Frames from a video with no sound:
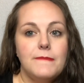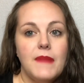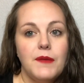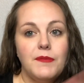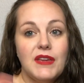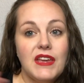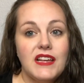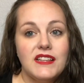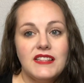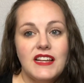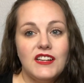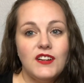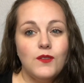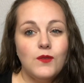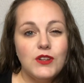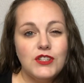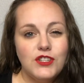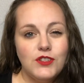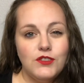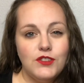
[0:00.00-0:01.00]
Because they don't
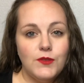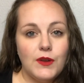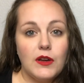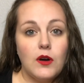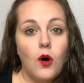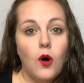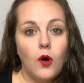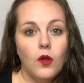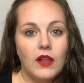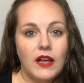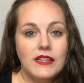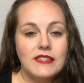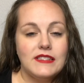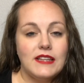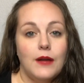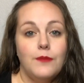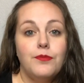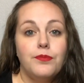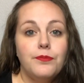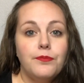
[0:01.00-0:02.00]
want you doing a whole lot
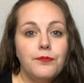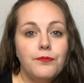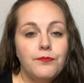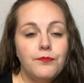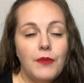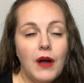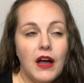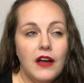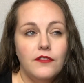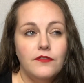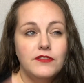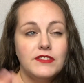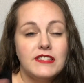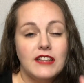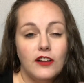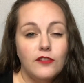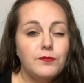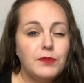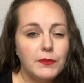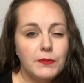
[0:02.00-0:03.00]
of
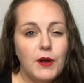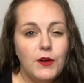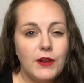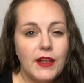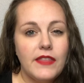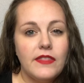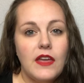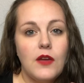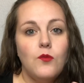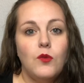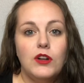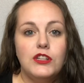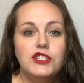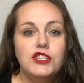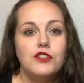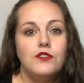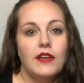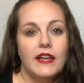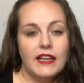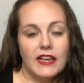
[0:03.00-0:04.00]
self-promoting. They want
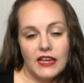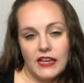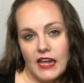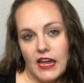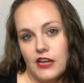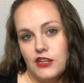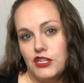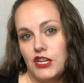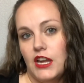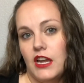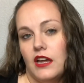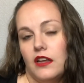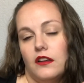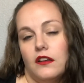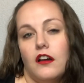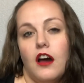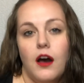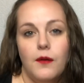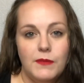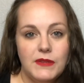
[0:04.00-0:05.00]
you like engaging and
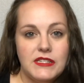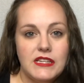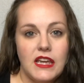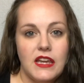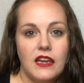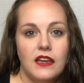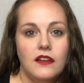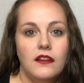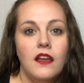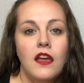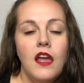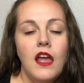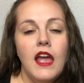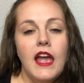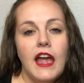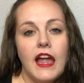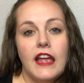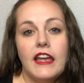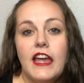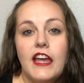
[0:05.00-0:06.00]
commenting and
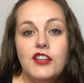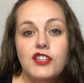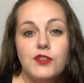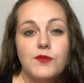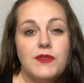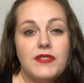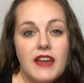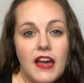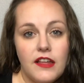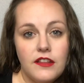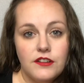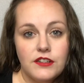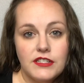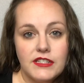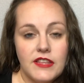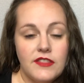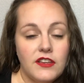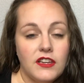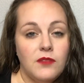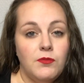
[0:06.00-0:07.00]
engaging with others
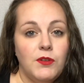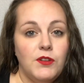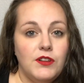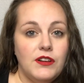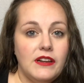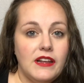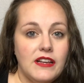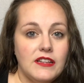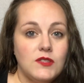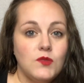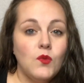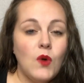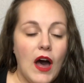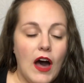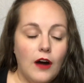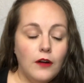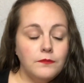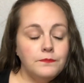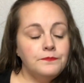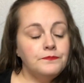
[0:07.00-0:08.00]
in the community as well.